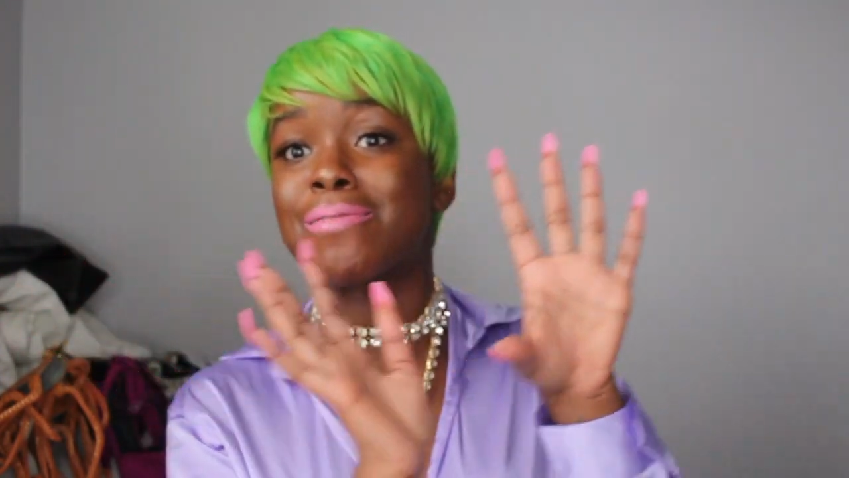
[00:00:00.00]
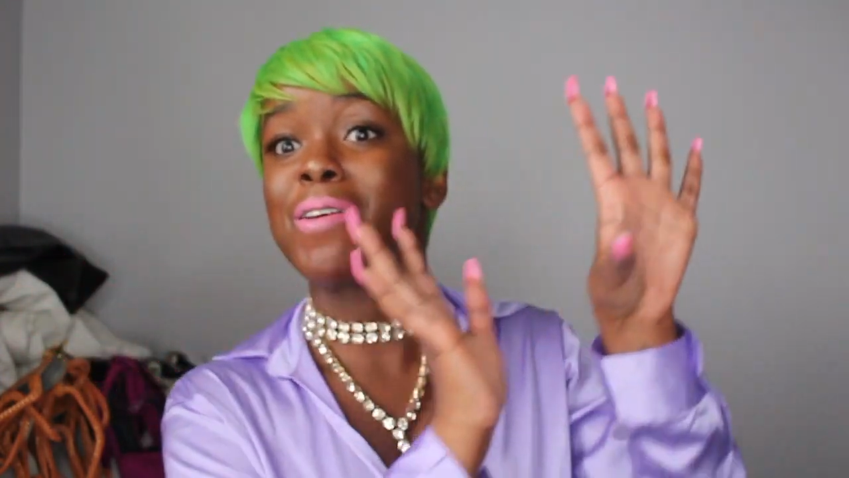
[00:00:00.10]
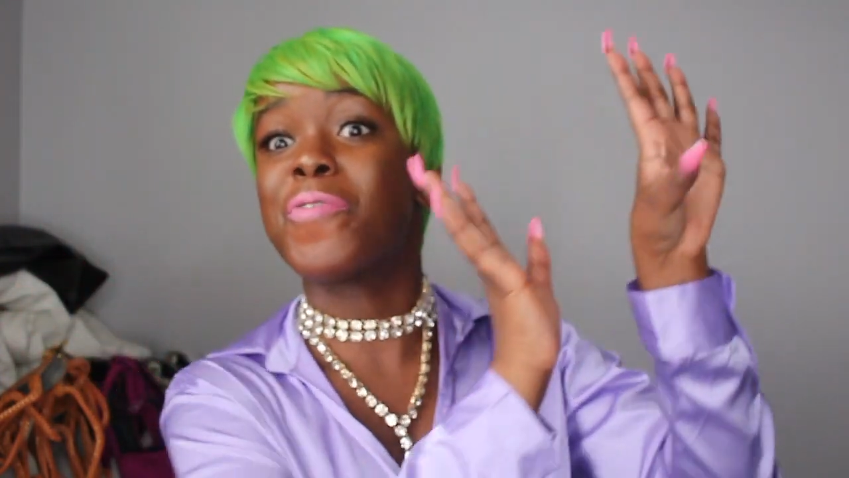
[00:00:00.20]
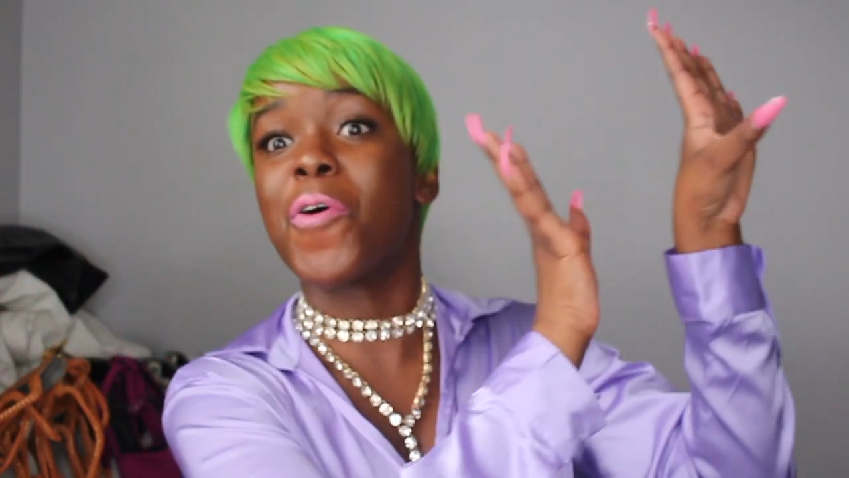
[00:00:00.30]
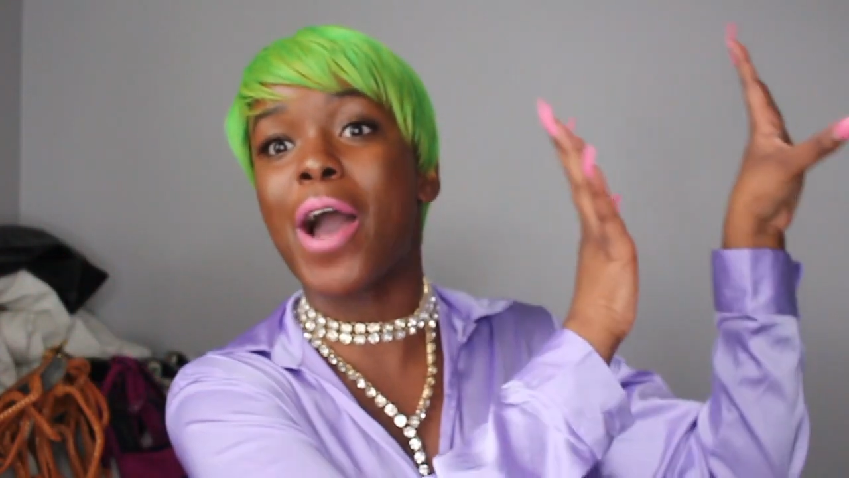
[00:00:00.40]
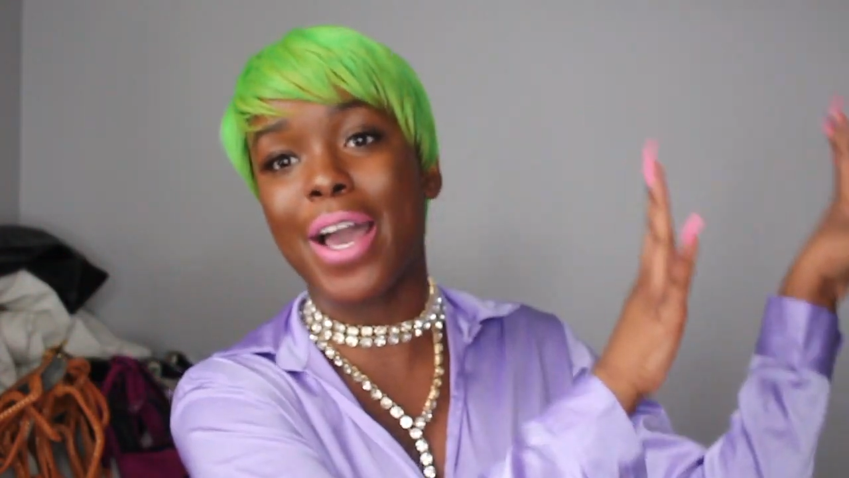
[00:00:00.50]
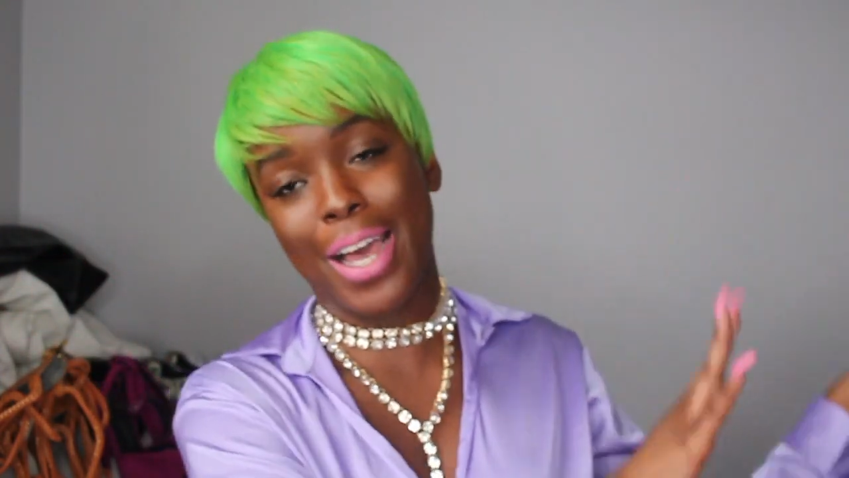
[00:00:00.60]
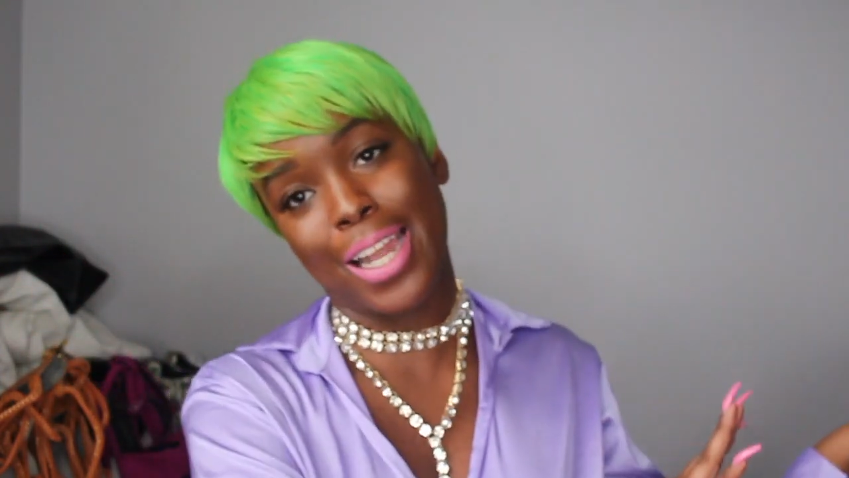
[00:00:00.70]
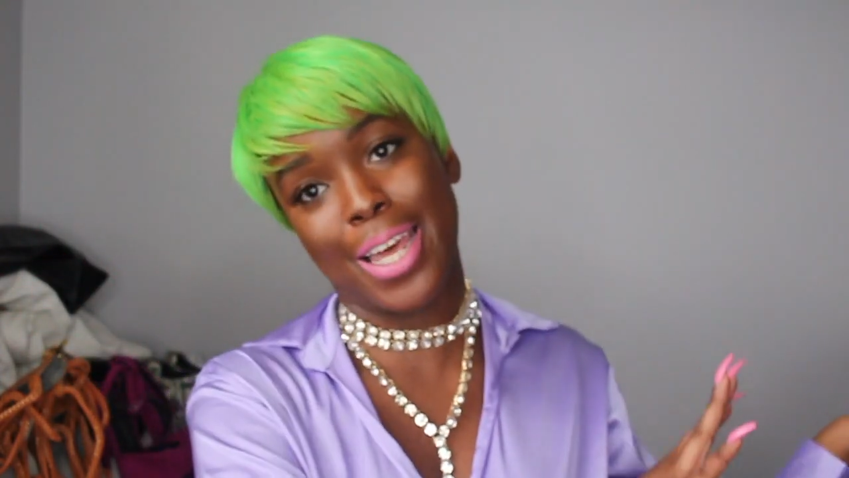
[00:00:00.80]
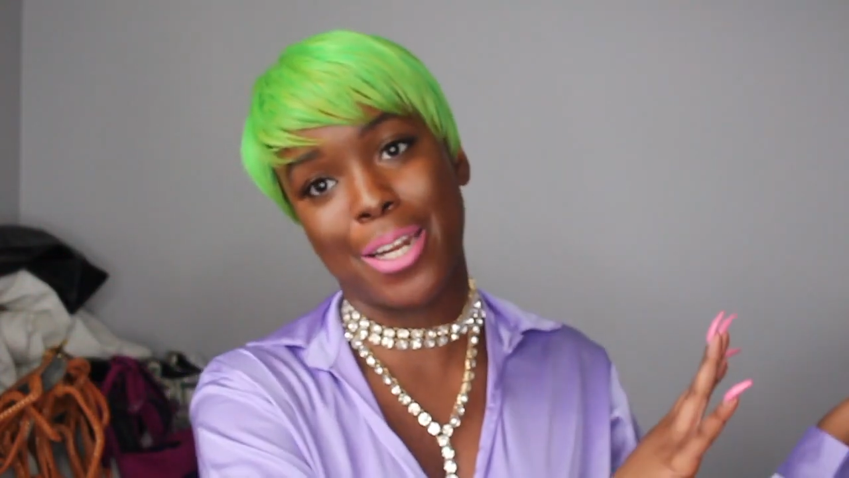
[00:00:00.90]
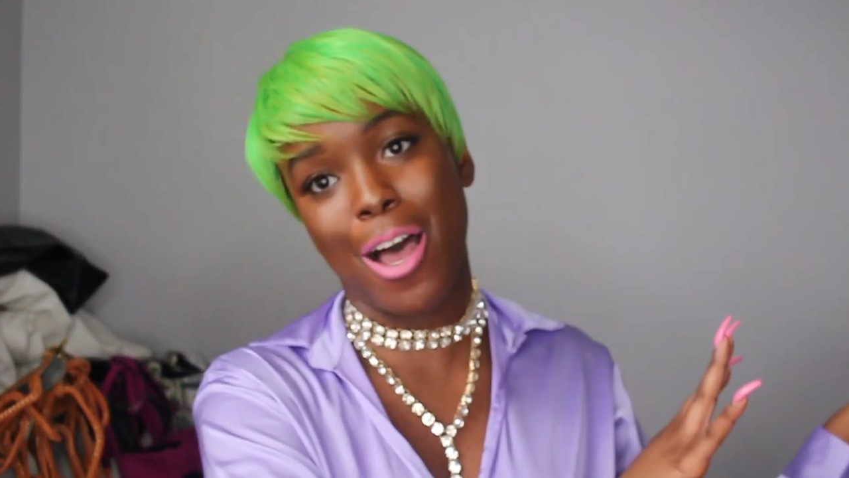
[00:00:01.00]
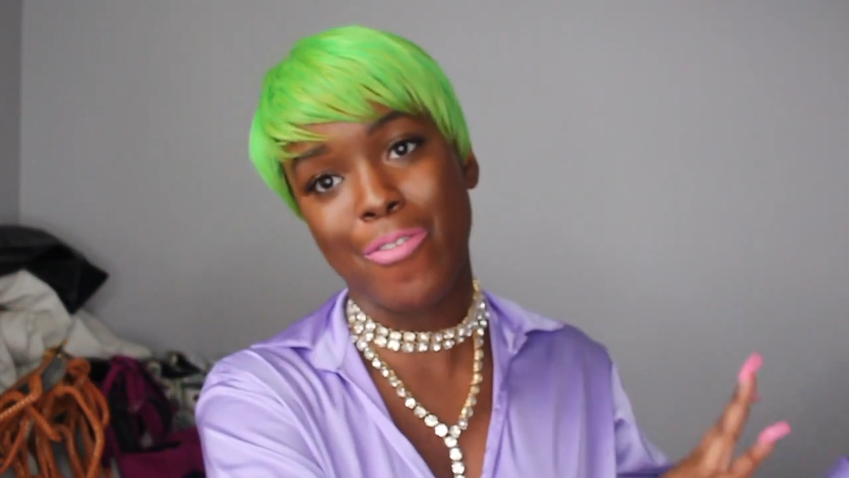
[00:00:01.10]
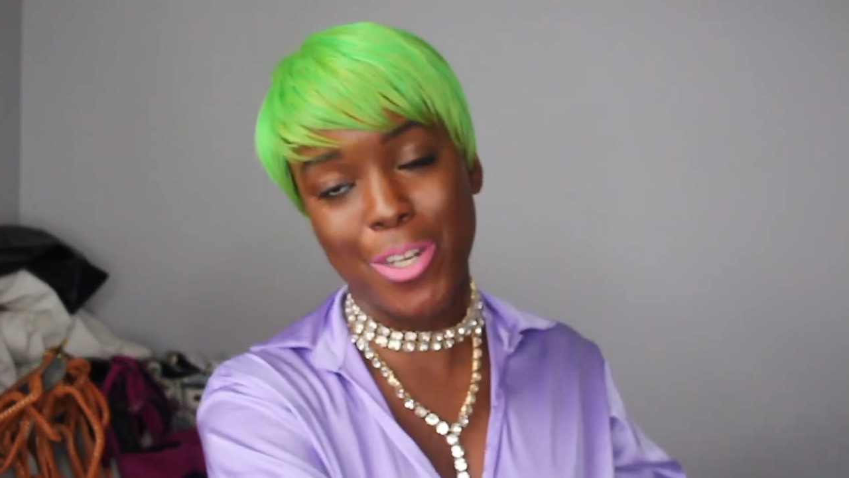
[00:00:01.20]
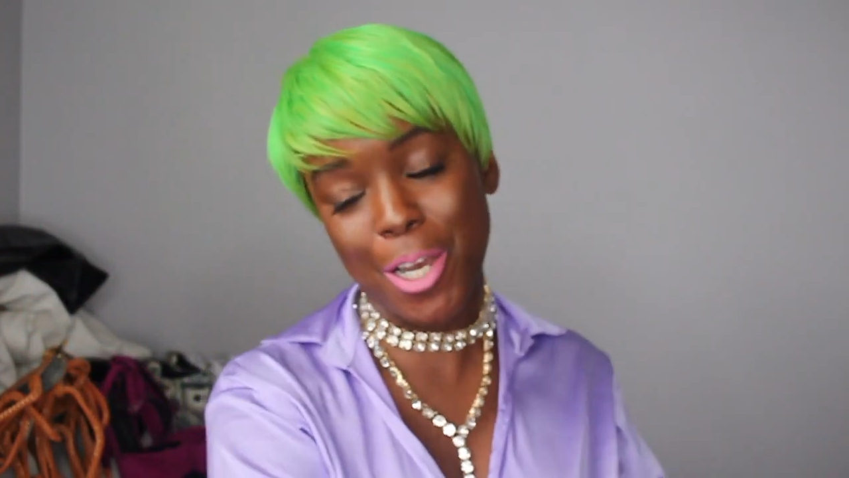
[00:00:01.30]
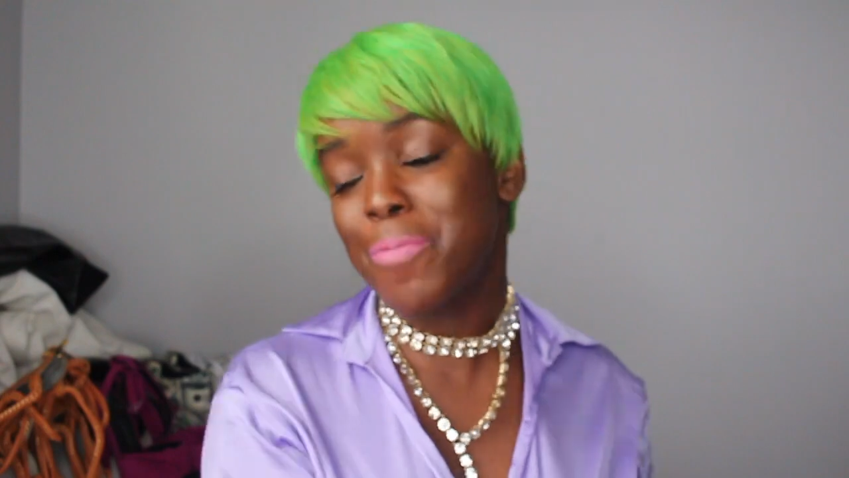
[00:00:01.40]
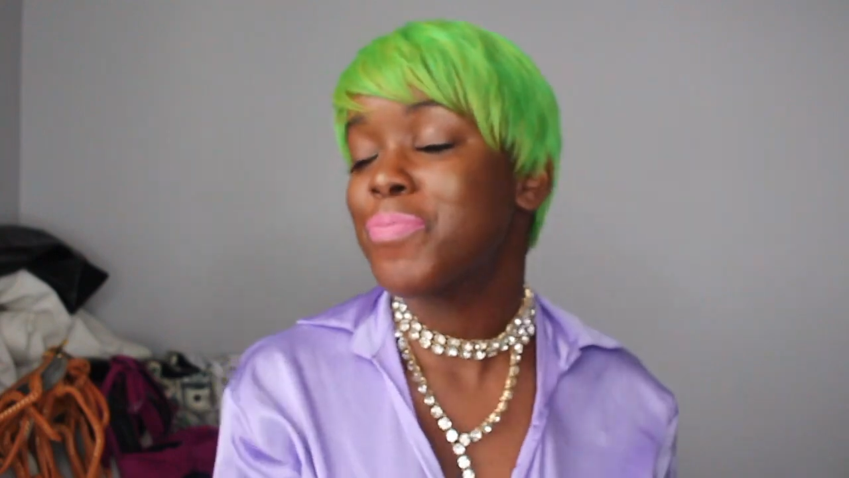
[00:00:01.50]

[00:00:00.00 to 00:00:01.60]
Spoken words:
before I got laid off, you know.